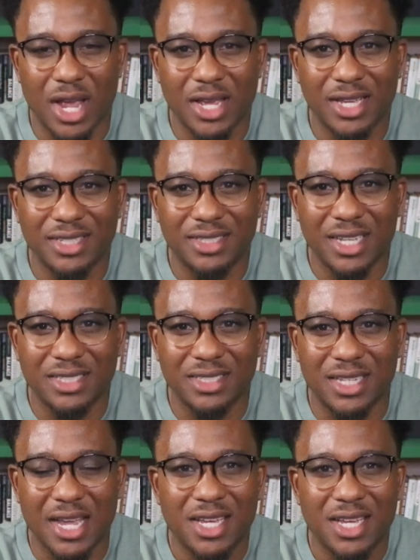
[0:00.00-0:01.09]
Is like
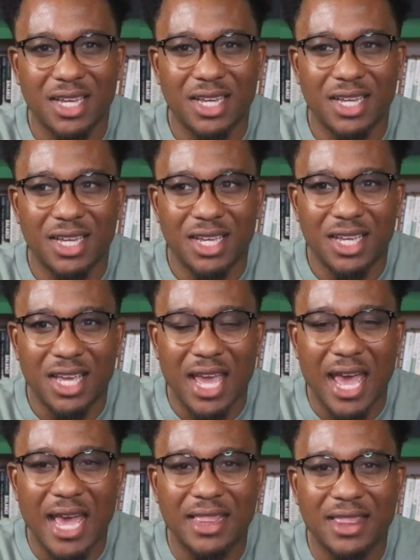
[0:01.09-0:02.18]

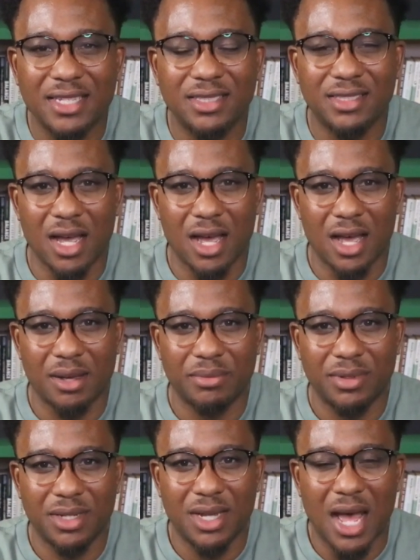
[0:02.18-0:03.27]
at this time,
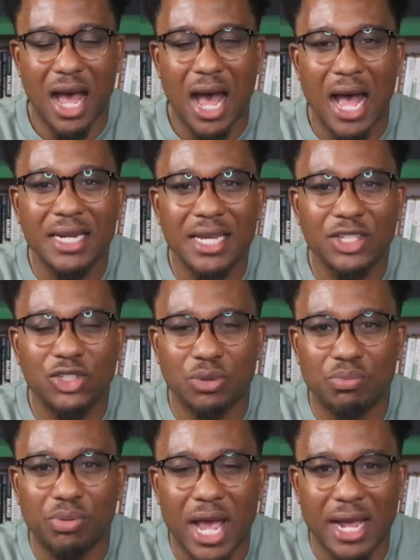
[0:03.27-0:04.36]
I need to
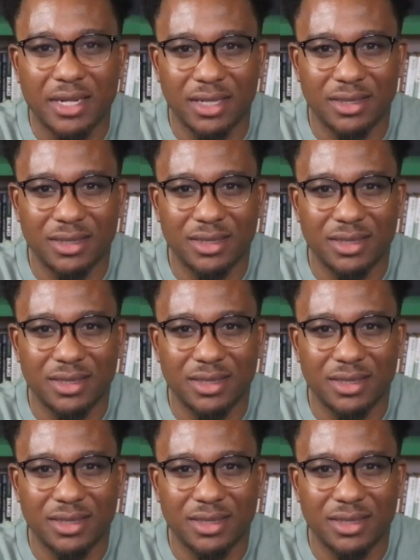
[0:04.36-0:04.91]
practice.